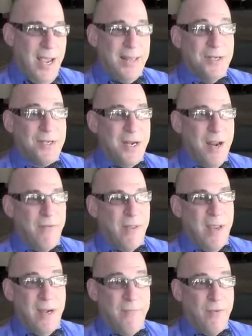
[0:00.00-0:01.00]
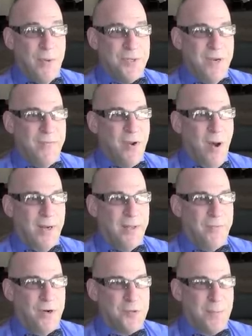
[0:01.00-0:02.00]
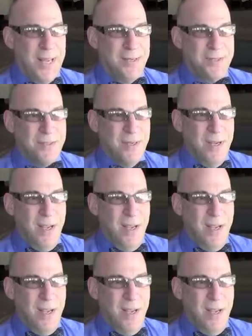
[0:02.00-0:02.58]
And they said they never received a call in the first place,